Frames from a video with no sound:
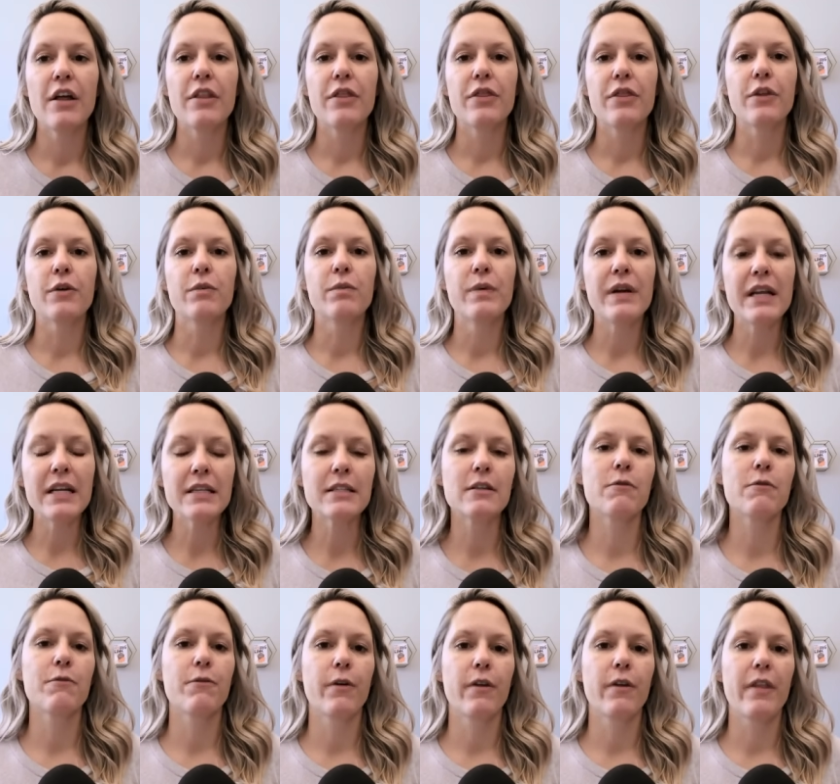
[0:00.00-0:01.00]
The reason
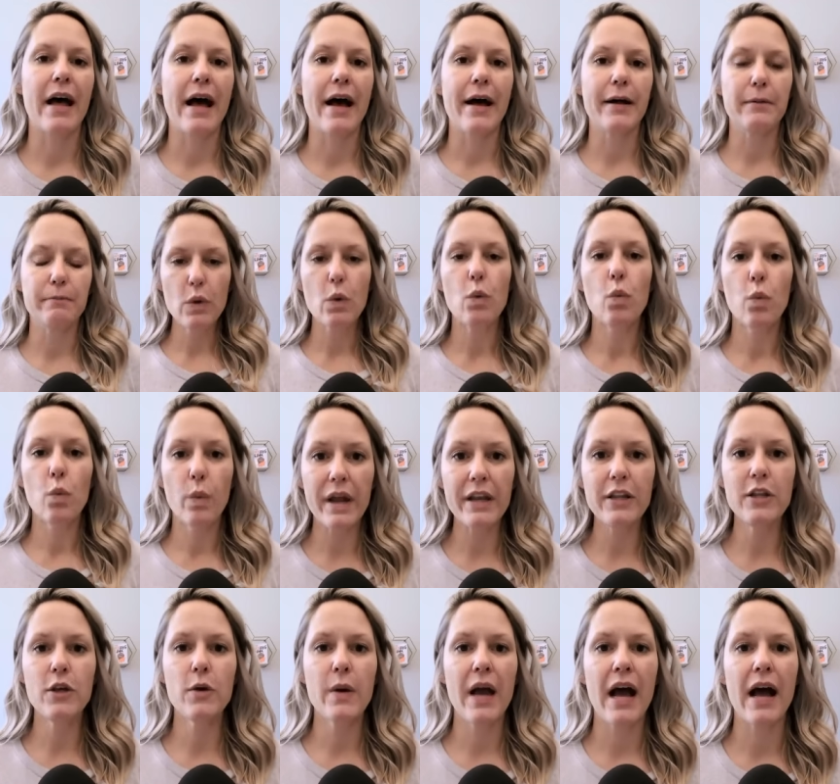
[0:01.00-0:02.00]
for that, when
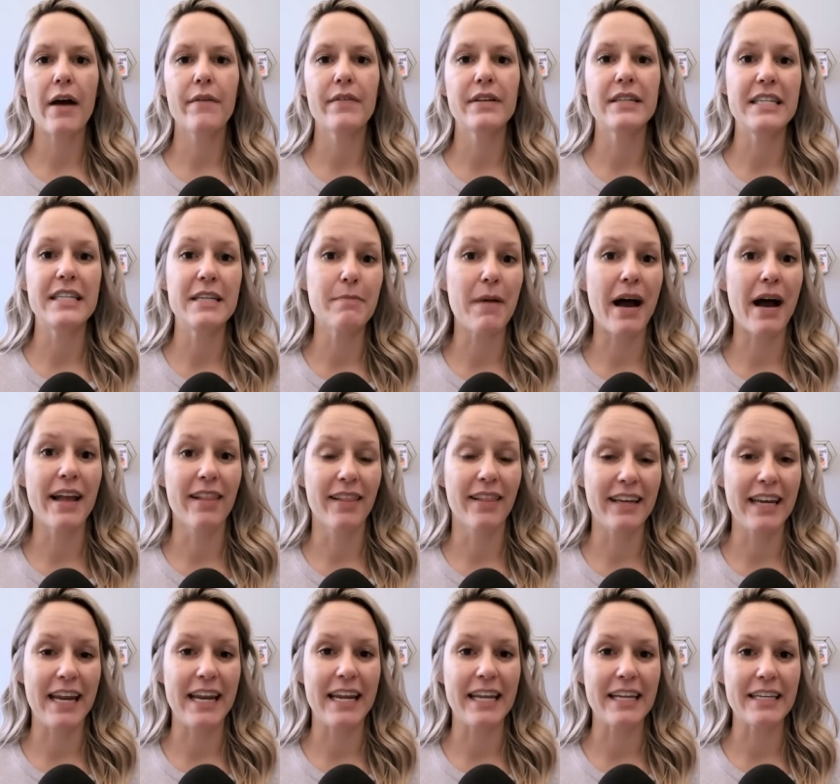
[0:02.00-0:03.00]
you have a
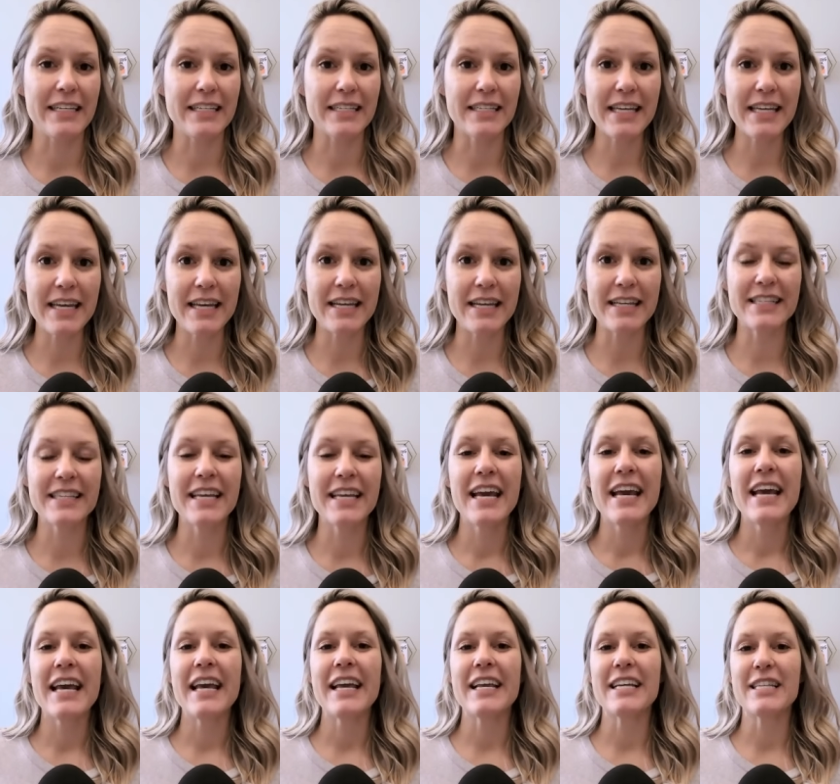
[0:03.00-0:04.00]
demyelinating disease,
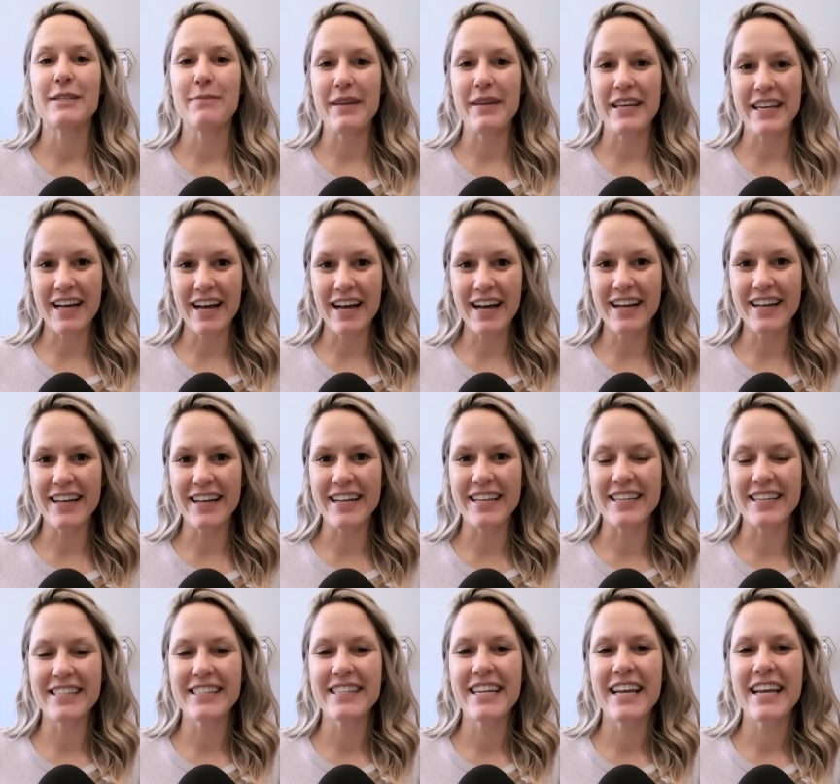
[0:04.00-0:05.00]
is
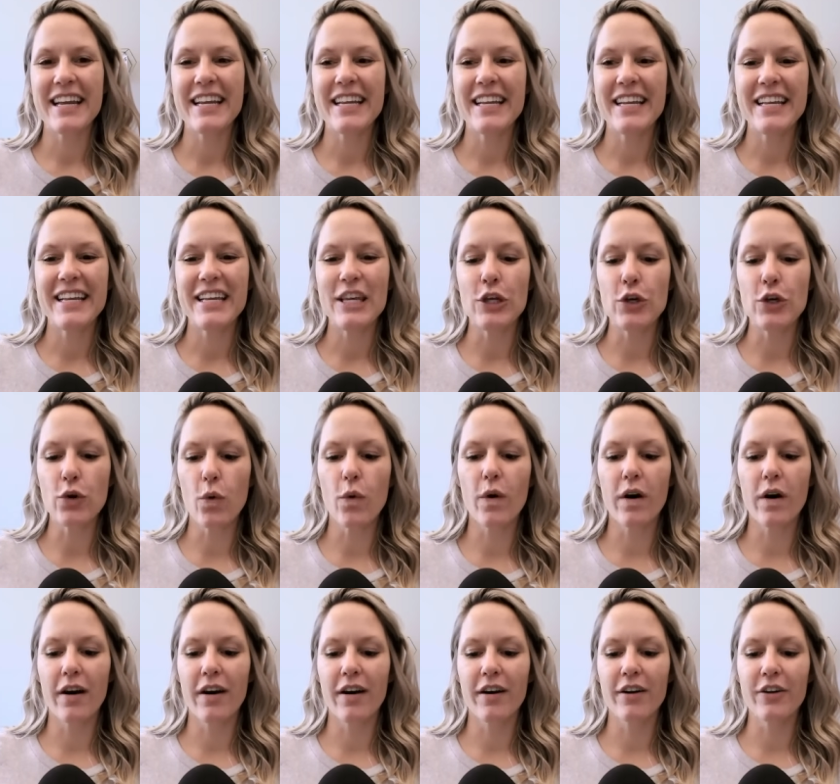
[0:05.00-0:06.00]
because
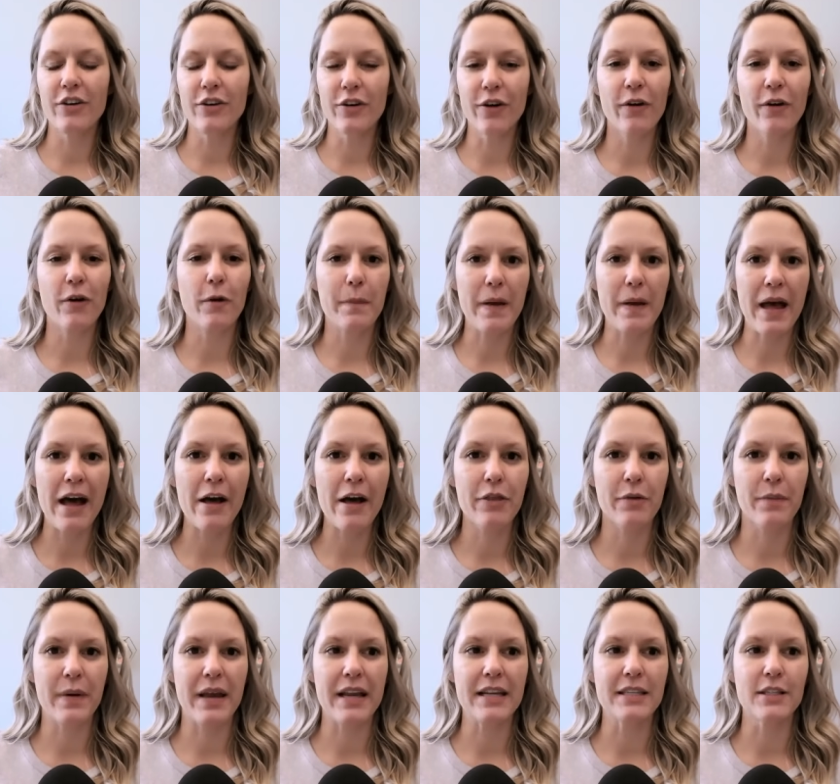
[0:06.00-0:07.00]
your neural
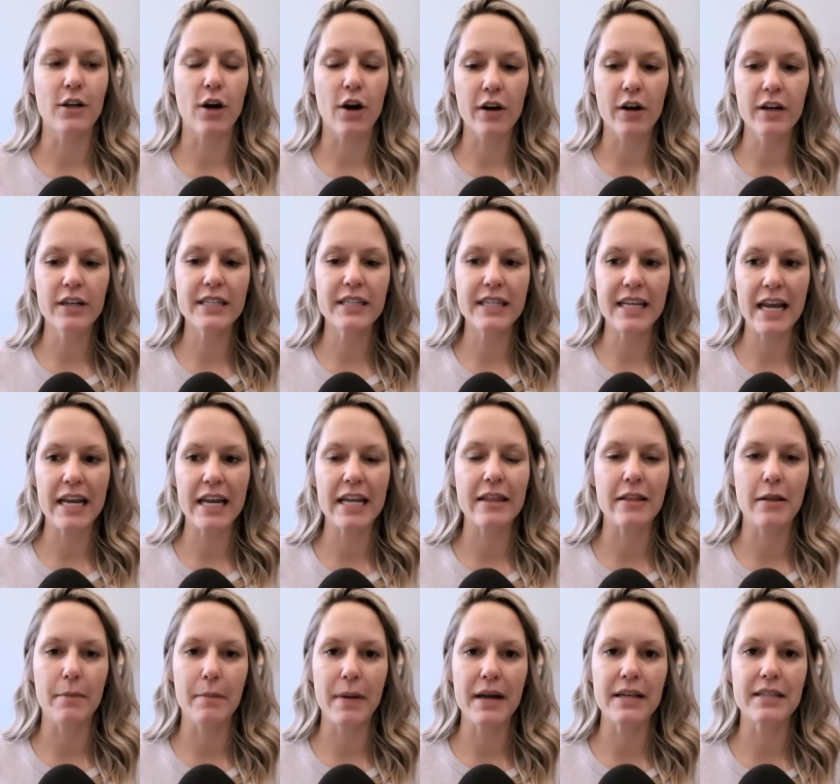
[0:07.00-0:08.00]
pathways aren't getting the
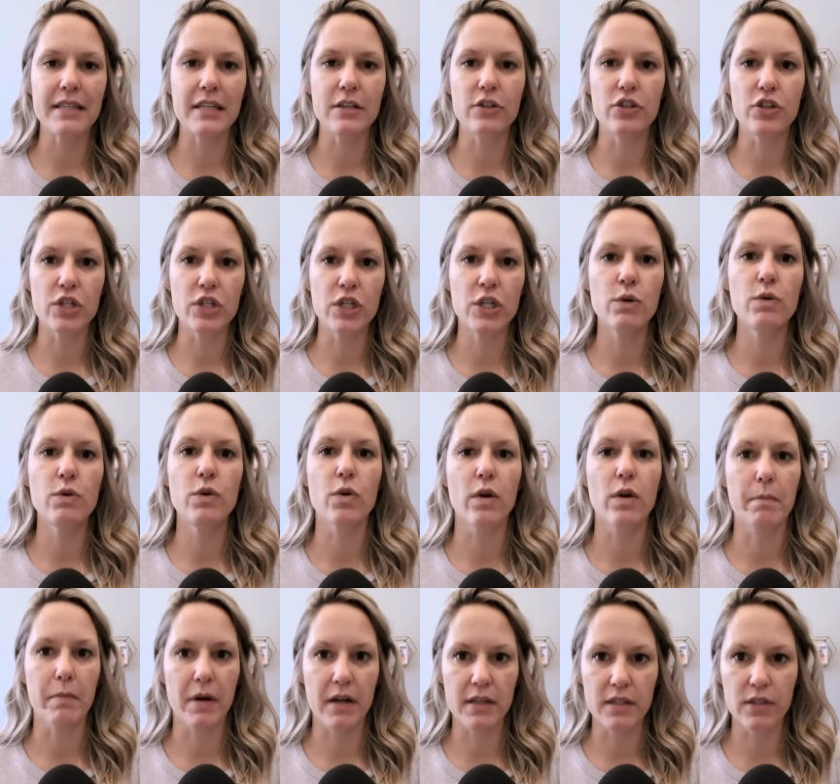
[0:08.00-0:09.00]
message to your
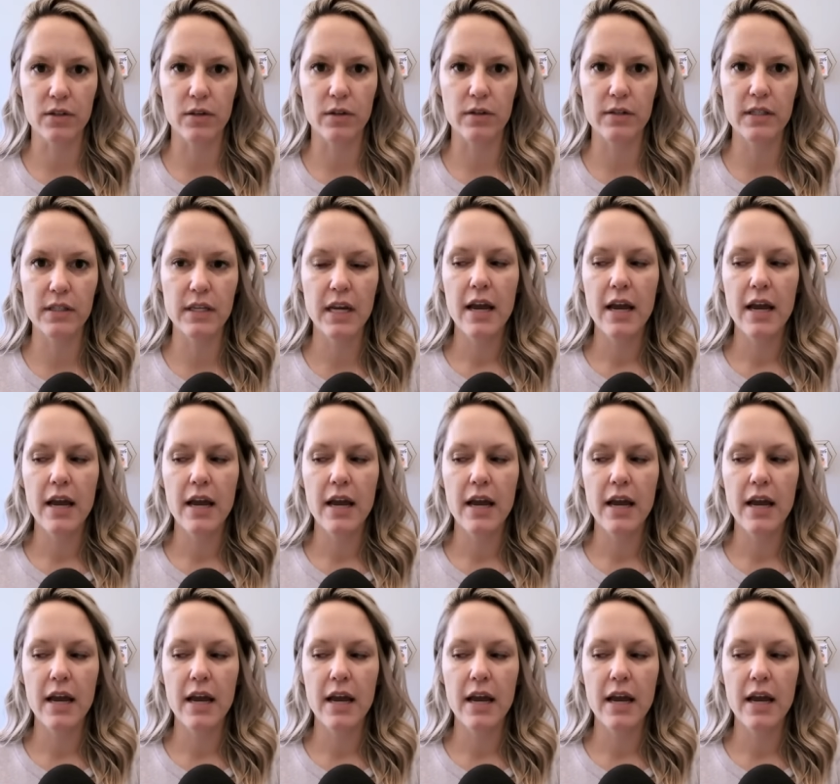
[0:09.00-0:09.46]
muscles.